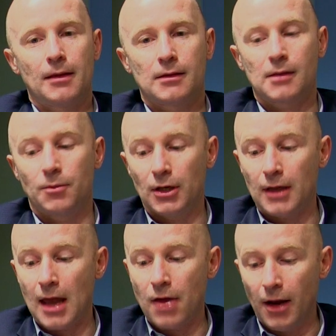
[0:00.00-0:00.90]

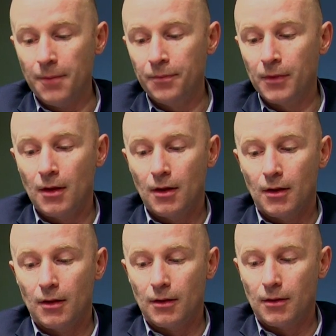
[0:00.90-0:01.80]
subject area,
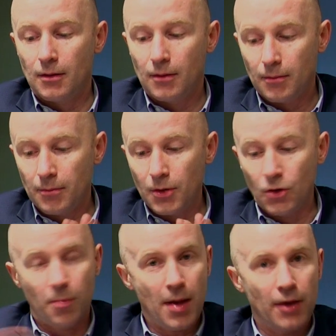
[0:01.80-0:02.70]
but
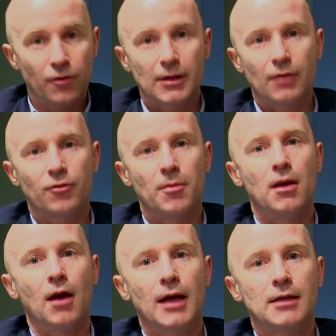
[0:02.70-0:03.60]
you're benefiting from
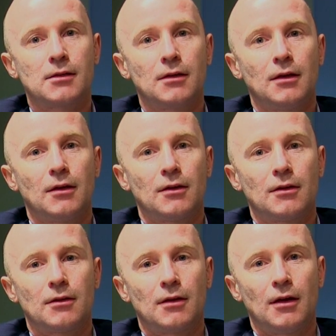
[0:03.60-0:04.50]
the nice
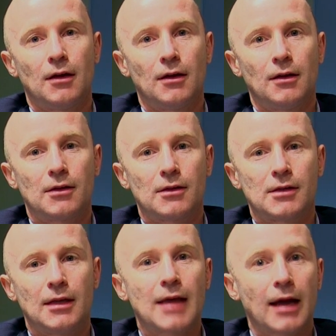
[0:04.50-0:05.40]

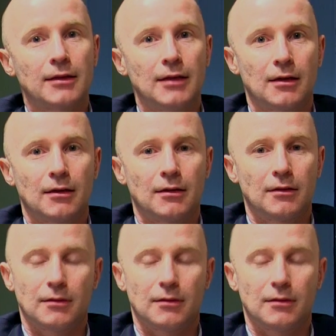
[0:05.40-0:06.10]
syntactic